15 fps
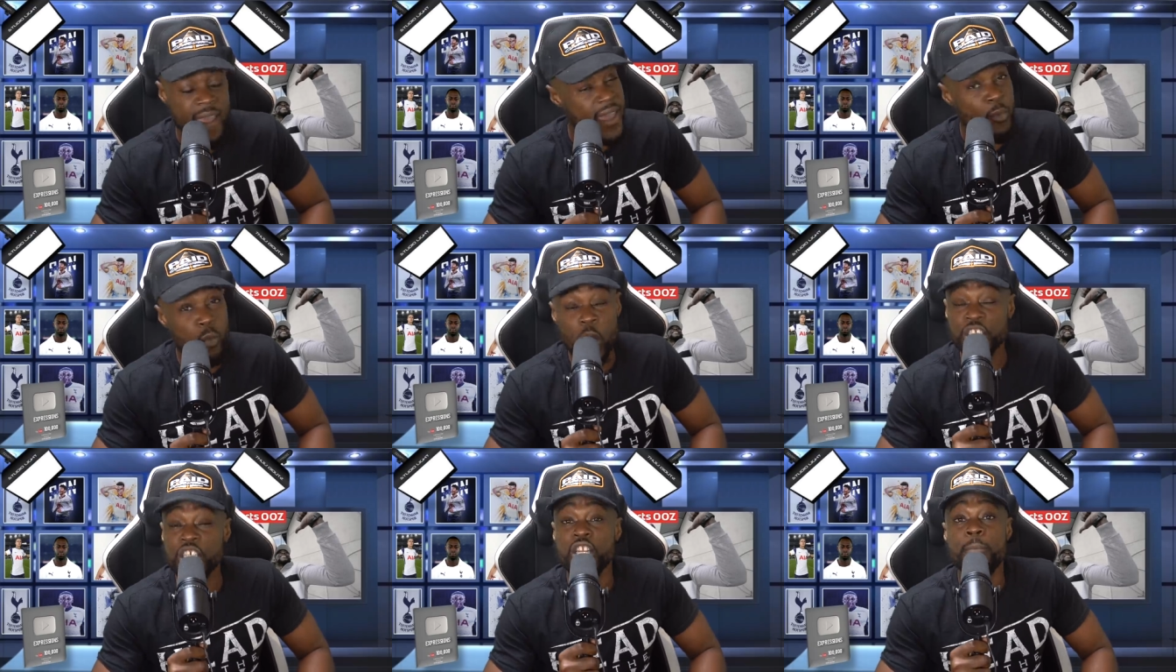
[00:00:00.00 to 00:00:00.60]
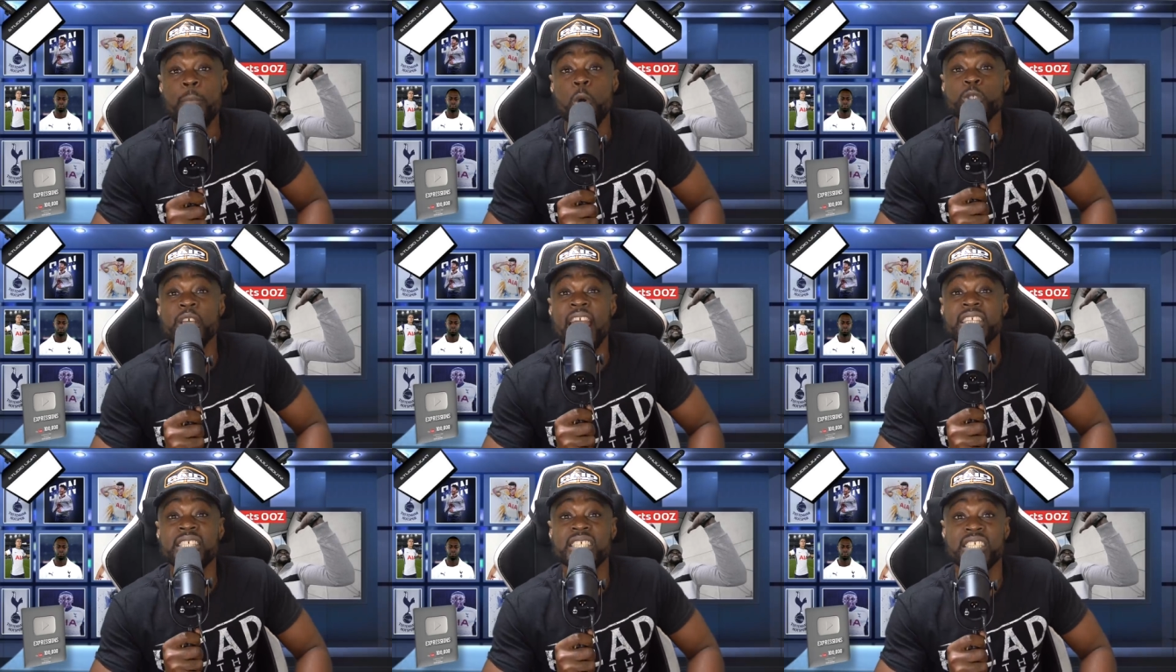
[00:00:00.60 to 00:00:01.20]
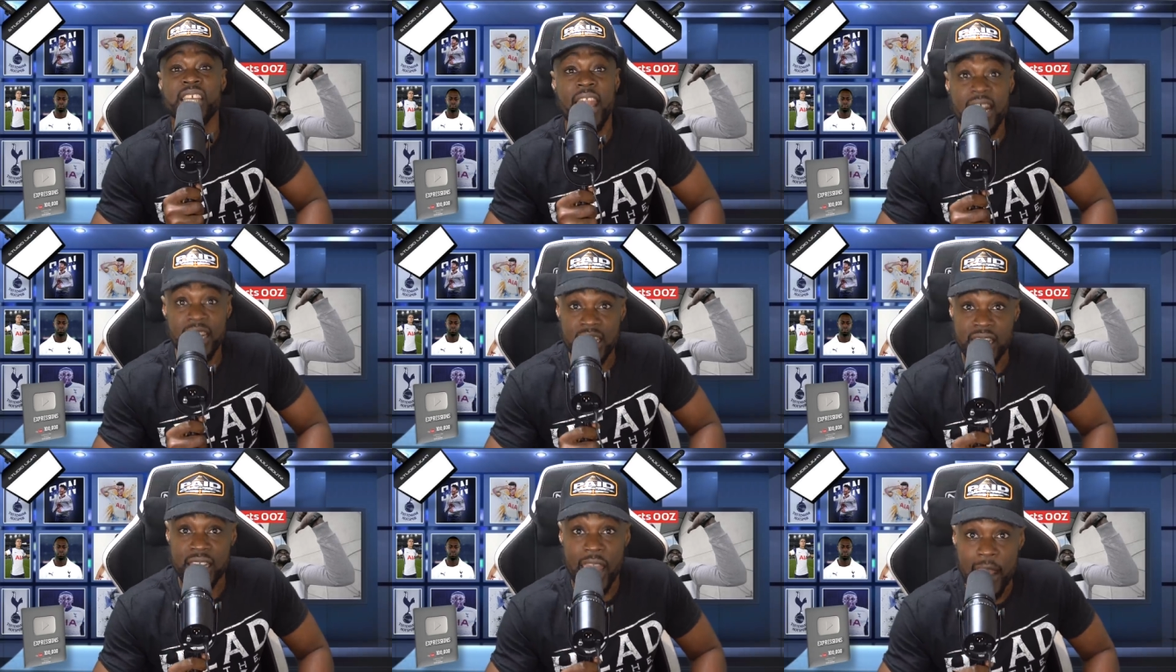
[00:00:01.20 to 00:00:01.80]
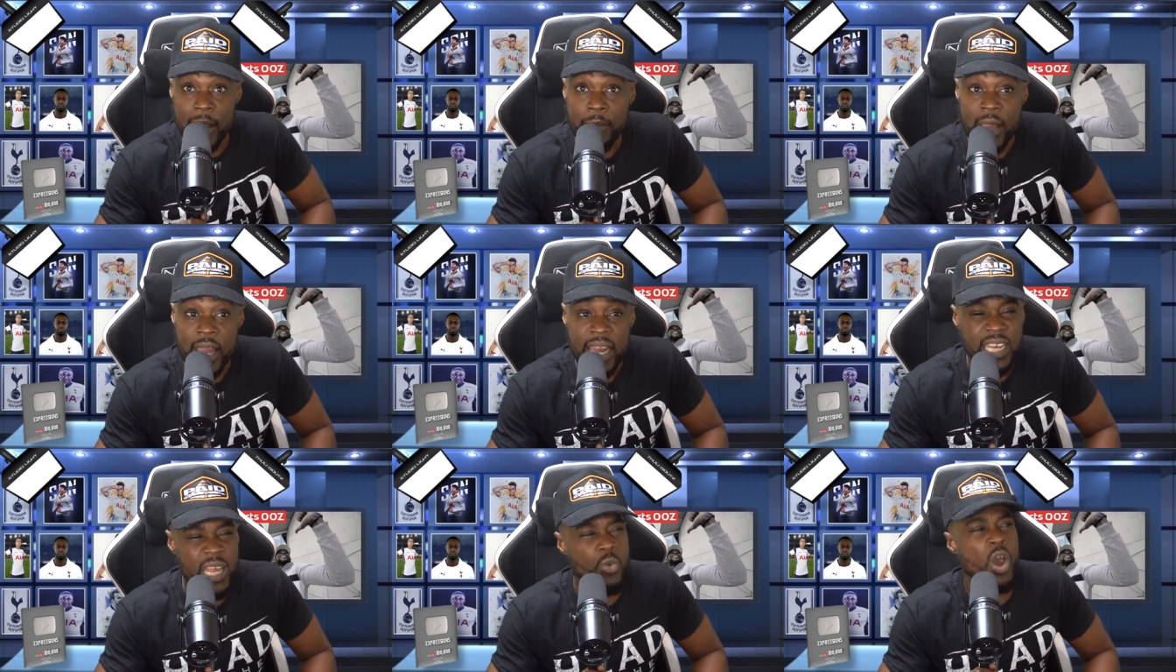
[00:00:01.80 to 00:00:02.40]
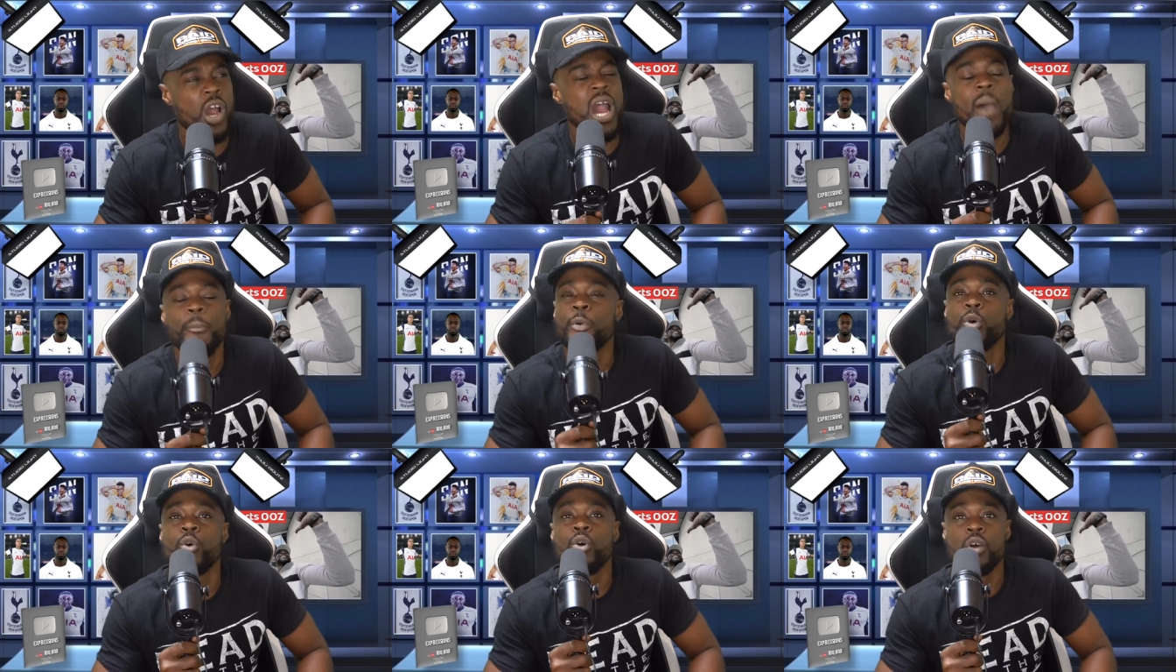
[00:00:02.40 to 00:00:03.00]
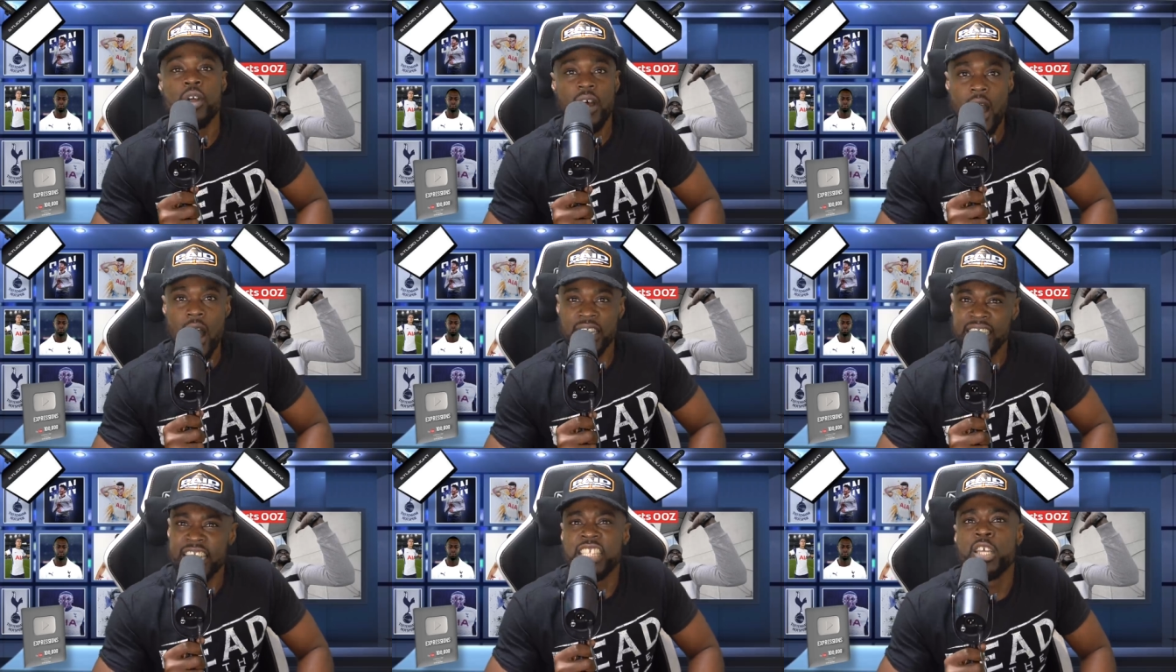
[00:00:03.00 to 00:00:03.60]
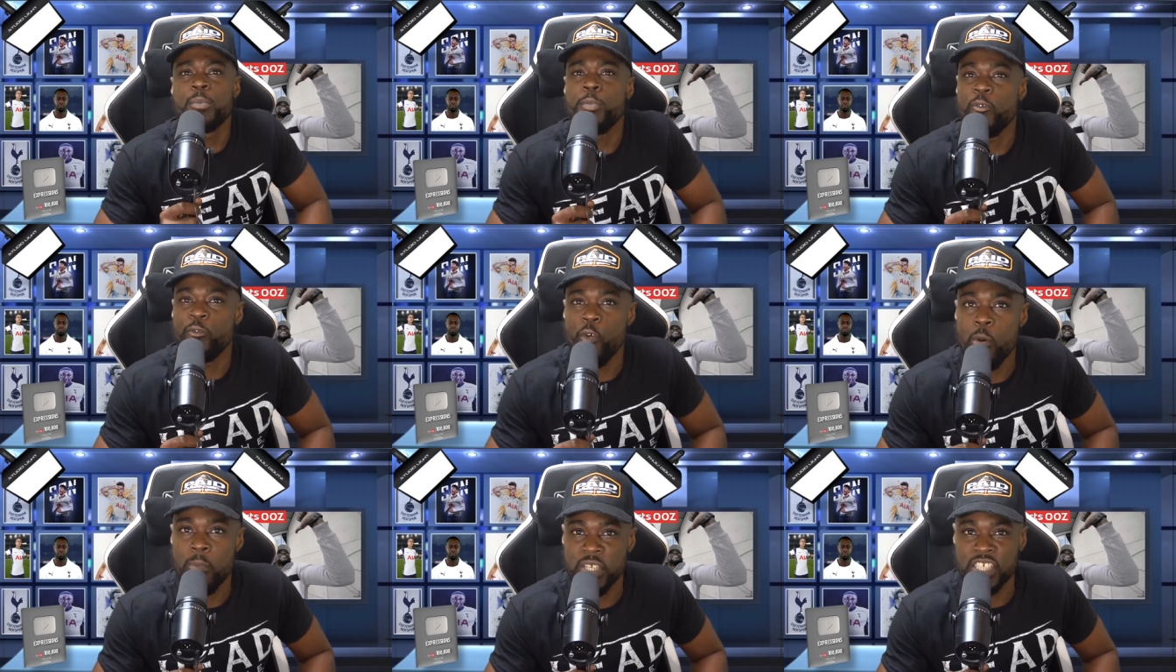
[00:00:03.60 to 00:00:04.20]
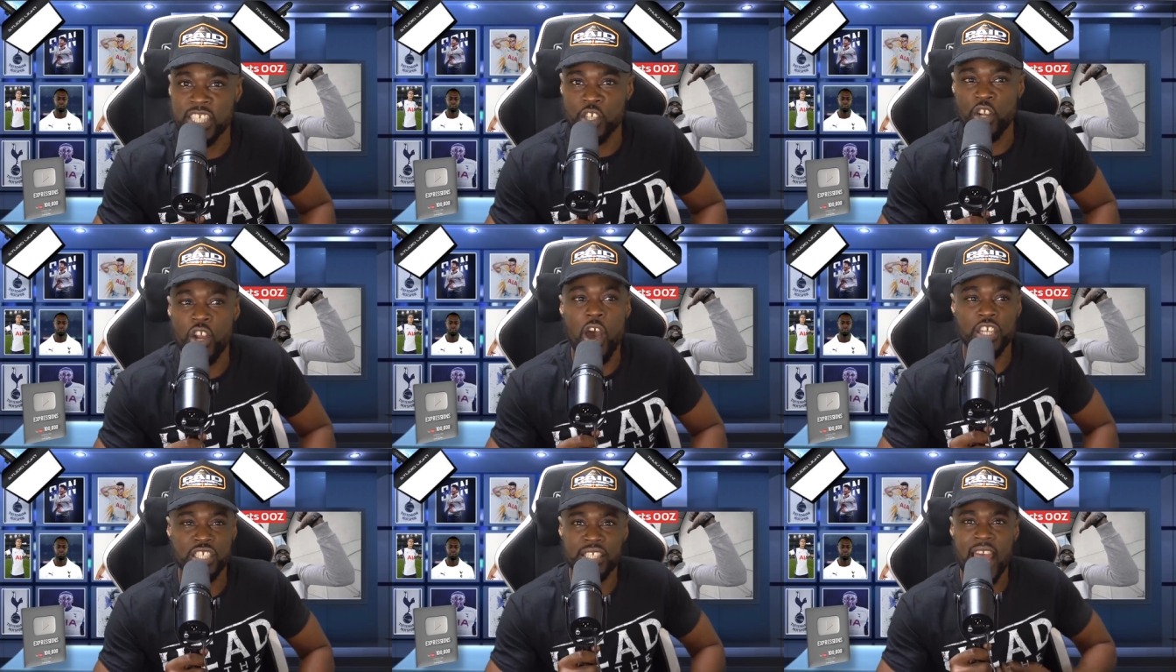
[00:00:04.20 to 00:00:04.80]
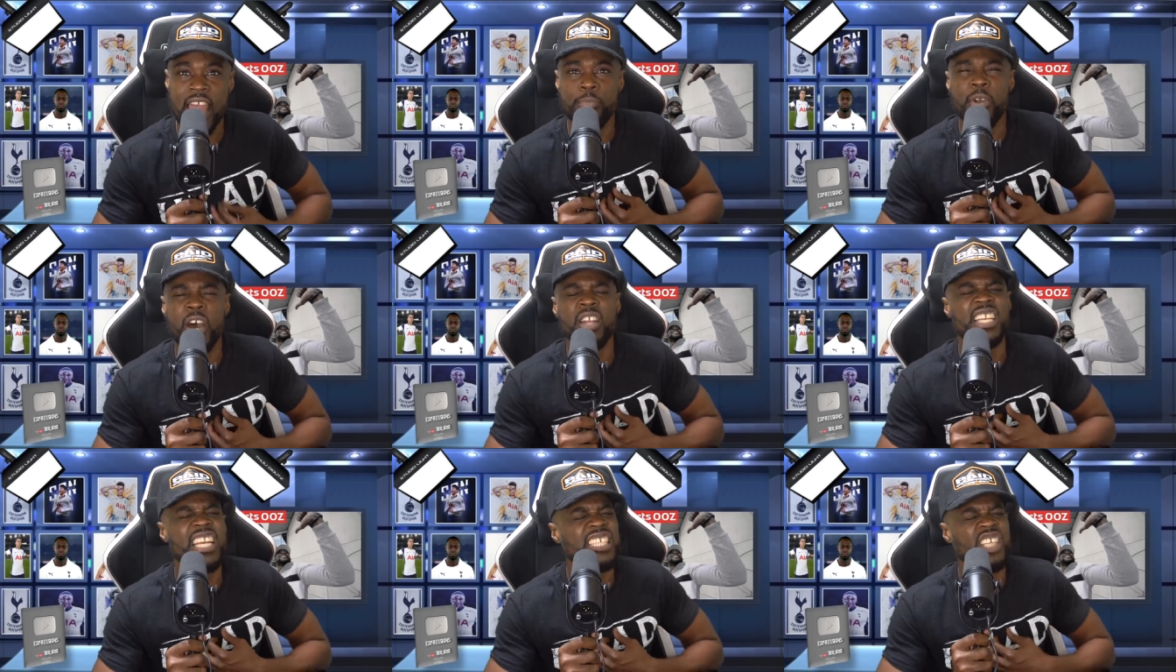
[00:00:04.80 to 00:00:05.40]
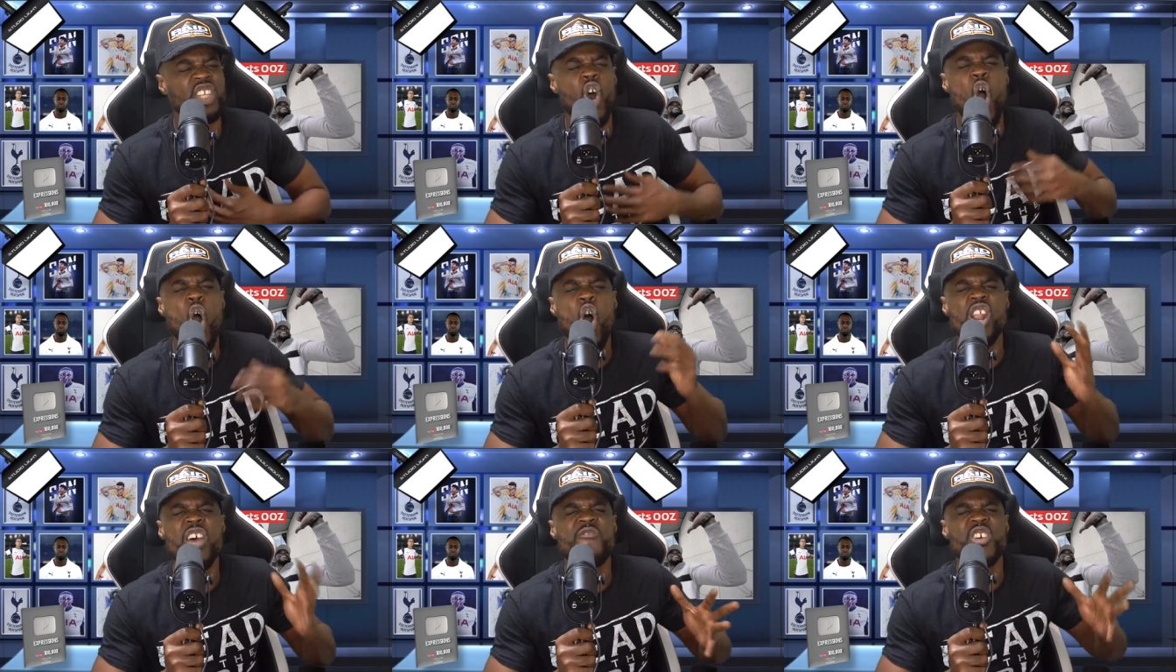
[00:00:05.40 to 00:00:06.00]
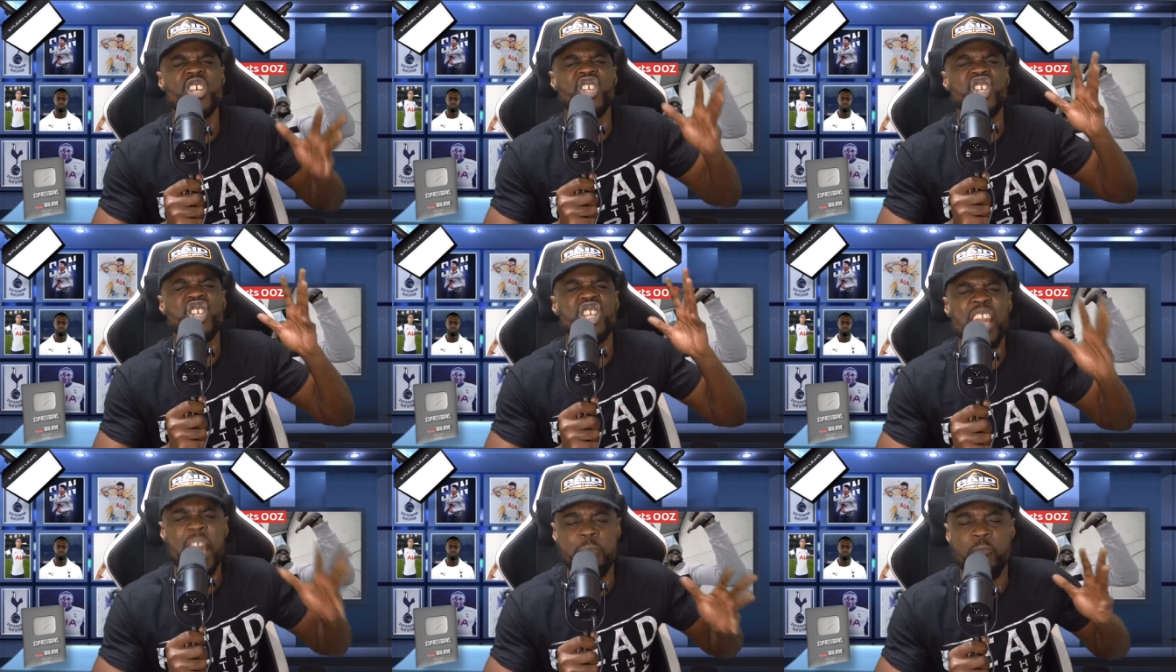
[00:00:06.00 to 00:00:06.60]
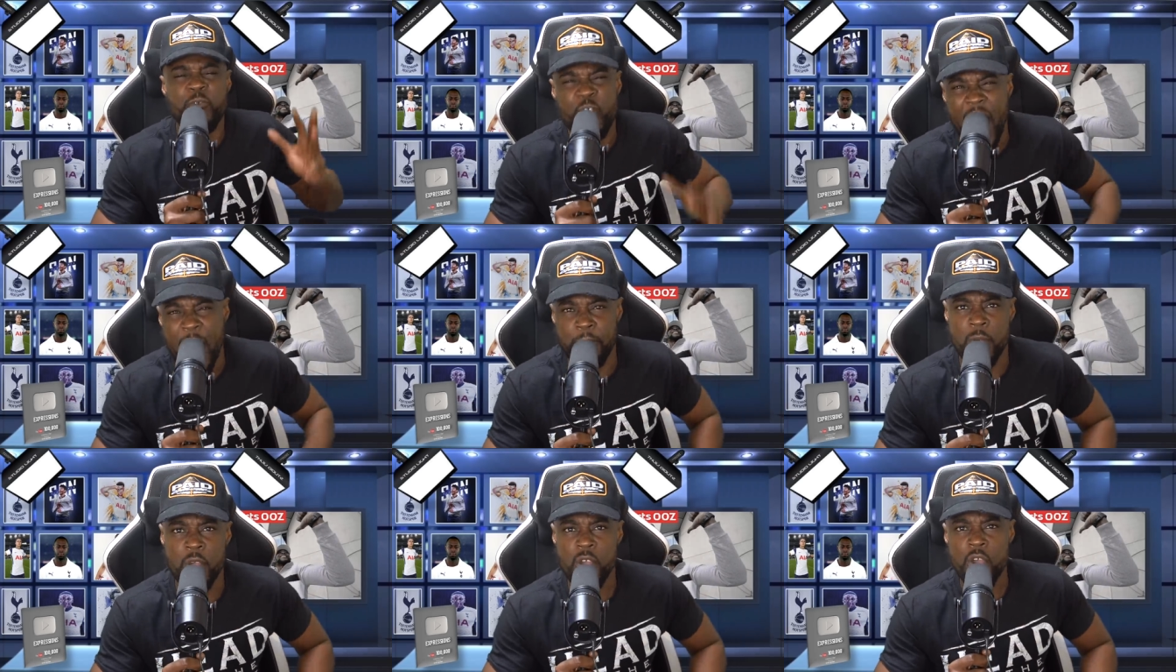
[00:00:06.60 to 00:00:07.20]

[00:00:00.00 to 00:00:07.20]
It wasn't the most entertaining game. There were a couple uh, decent performances on our side, blood. Listen, Oliver Skipp, fam.